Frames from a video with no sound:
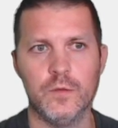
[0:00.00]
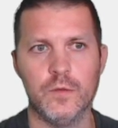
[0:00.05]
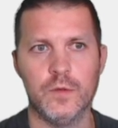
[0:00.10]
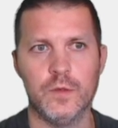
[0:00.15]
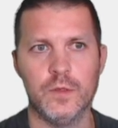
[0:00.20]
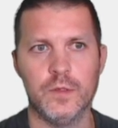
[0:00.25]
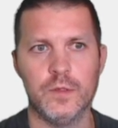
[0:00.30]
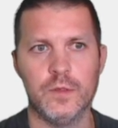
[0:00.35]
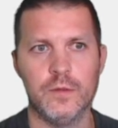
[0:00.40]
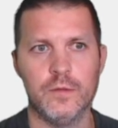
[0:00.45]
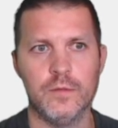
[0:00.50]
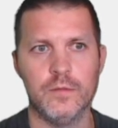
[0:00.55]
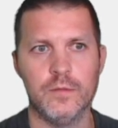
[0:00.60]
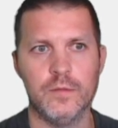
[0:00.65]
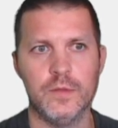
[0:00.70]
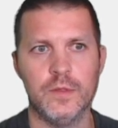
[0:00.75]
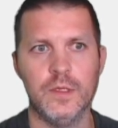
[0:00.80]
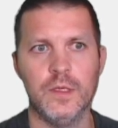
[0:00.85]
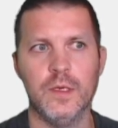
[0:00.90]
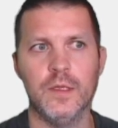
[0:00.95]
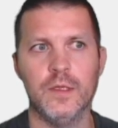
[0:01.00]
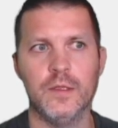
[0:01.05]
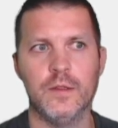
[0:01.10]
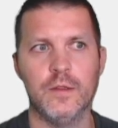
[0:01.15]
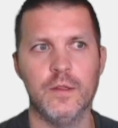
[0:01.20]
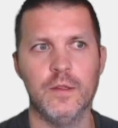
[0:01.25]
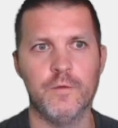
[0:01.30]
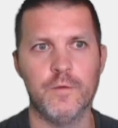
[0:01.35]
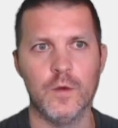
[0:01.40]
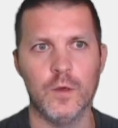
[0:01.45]
or delete
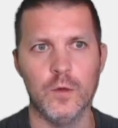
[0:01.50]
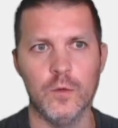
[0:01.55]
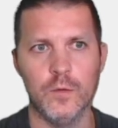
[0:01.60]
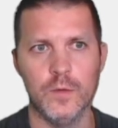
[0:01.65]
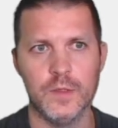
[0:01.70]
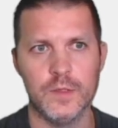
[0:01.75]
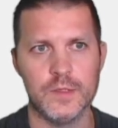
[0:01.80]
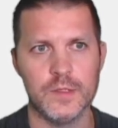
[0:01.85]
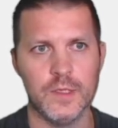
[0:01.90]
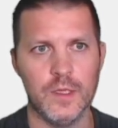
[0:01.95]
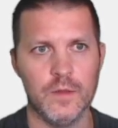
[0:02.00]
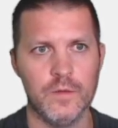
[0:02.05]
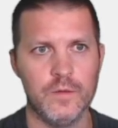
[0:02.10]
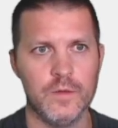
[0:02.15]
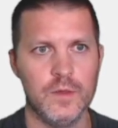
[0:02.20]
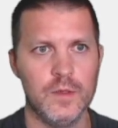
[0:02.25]
the flow itself